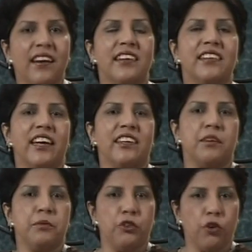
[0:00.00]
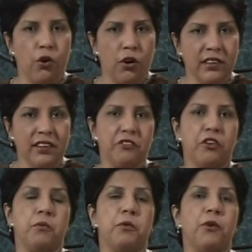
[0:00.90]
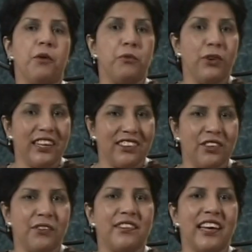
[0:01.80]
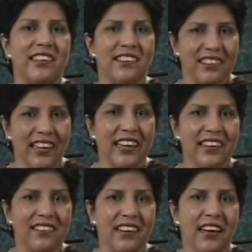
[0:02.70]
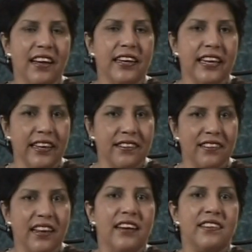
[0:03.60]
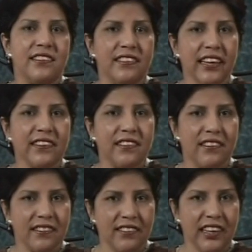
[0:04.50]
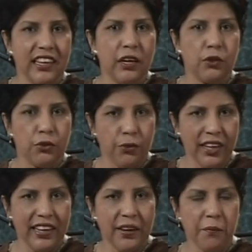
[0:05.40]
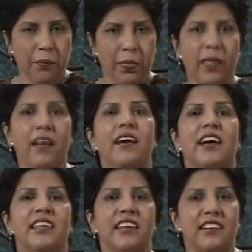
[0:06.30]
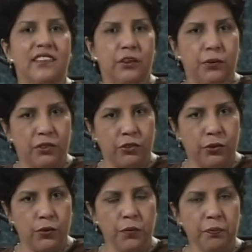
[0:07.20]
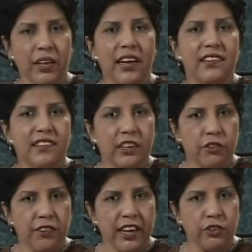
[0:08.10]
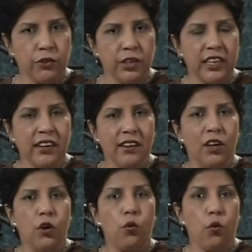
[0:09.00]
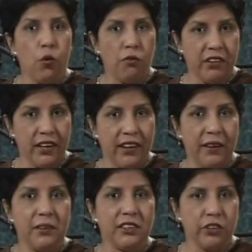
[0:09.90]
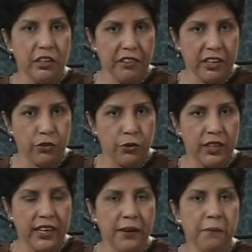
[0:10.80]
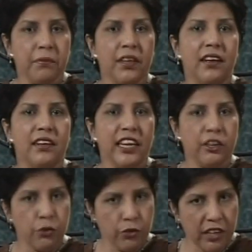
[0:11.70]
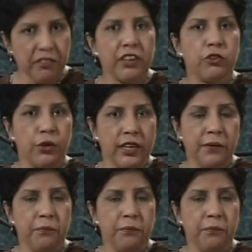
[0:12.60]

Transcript: that can be drawn from a population of size 6 is 6C3 and that is equal to 6 factorial over 3 factorial into 3 factorial.